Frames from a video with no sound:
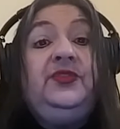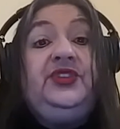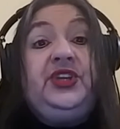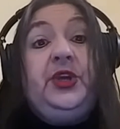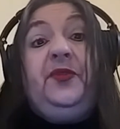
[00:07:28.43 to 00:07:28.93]

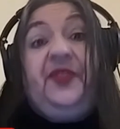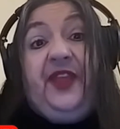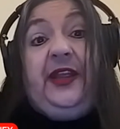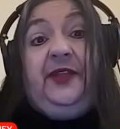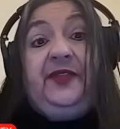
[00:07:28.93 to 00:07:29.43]
Do you
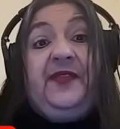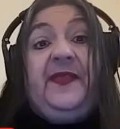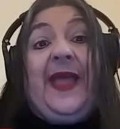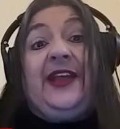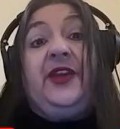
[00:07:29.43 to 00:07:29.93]
think that
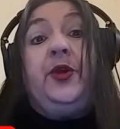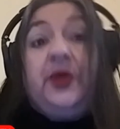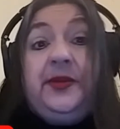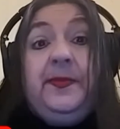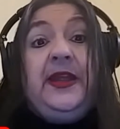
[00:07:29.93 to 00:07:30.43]
that
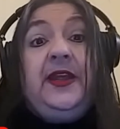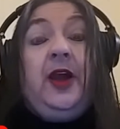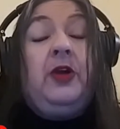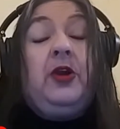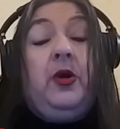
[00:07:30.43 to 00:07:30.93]
could be
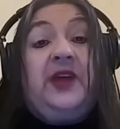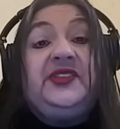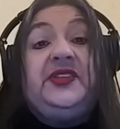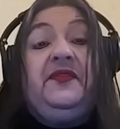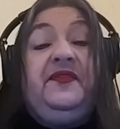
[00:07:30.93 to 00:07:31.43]
a
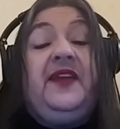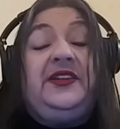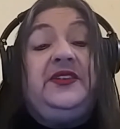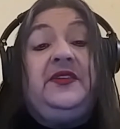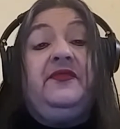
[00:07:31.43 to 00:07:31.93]
cost
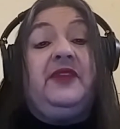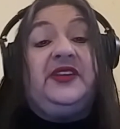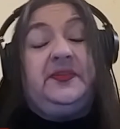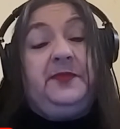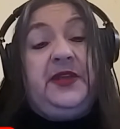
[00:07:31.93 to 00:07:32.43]
effective
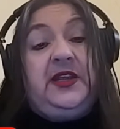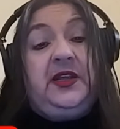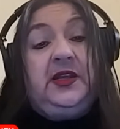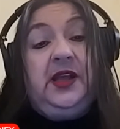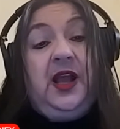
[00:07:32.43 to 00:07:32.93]
recipe?
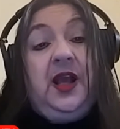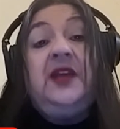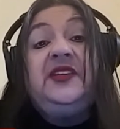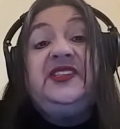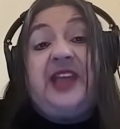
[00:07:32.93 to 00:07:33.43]

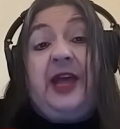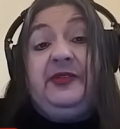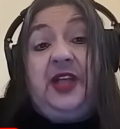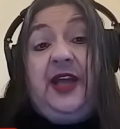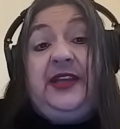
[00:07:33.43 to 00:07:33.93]

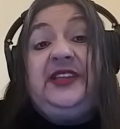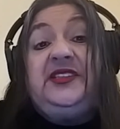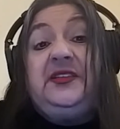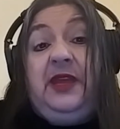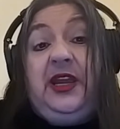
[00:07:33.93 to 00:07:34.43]
Sounds like it
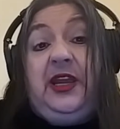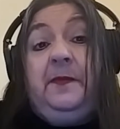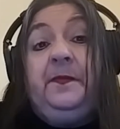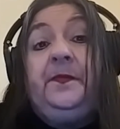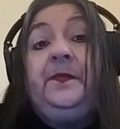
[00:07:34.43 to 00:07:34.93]
to me.